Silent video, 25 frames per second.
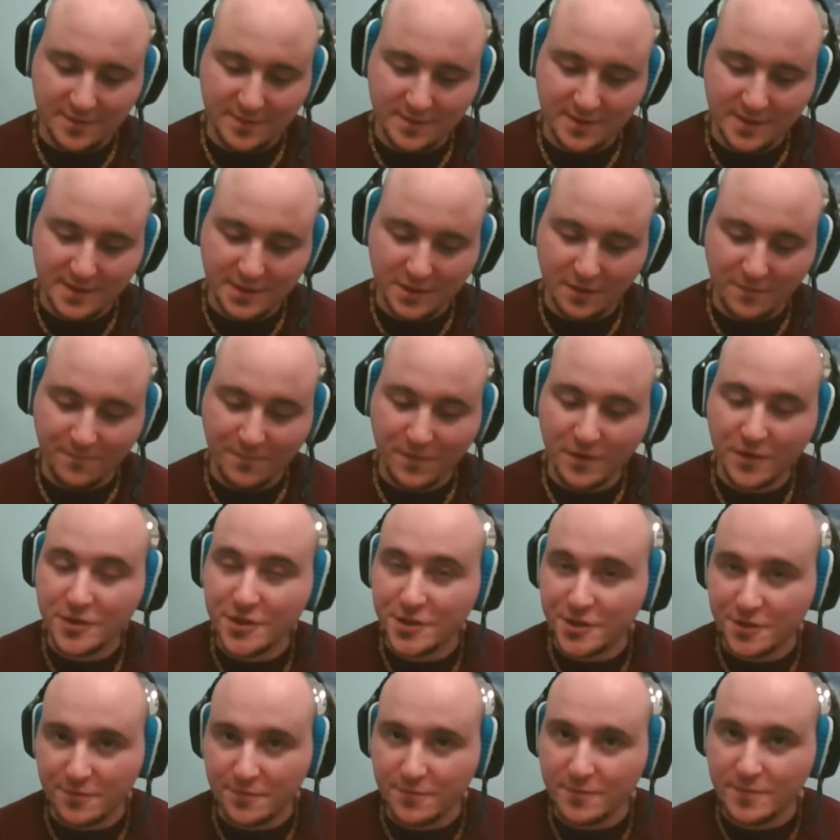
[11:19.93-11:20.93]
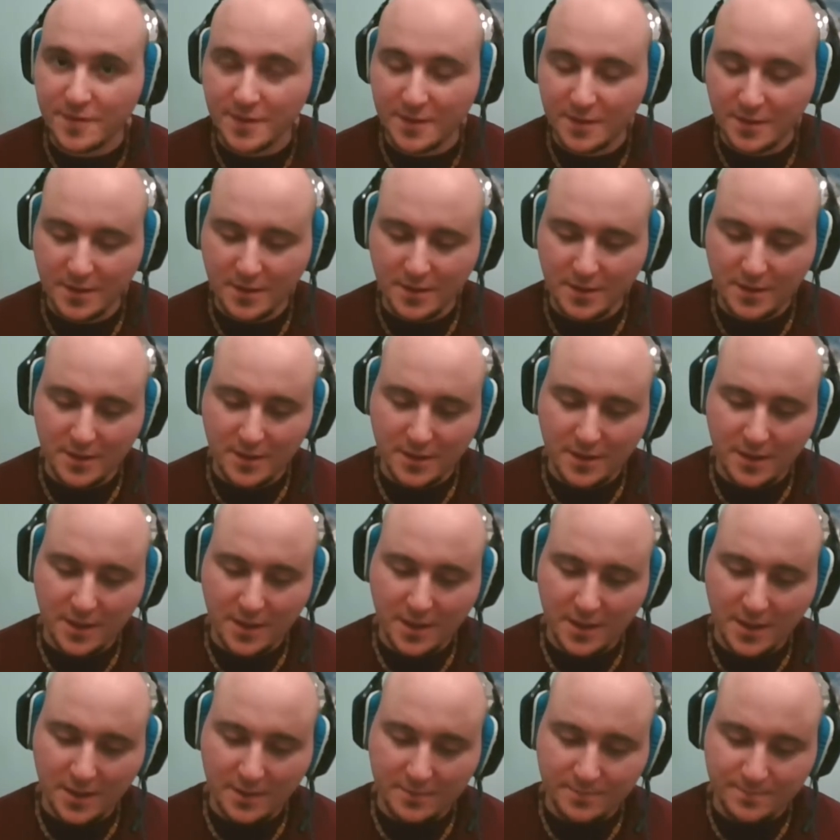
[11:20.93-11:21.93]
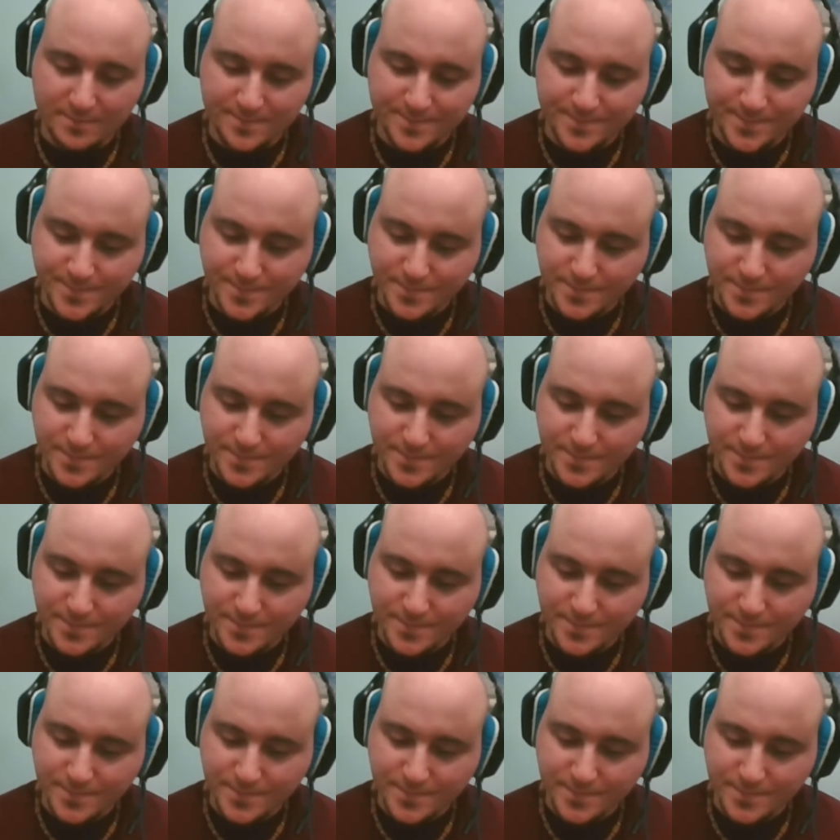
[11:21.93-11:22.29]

these are virtues. Not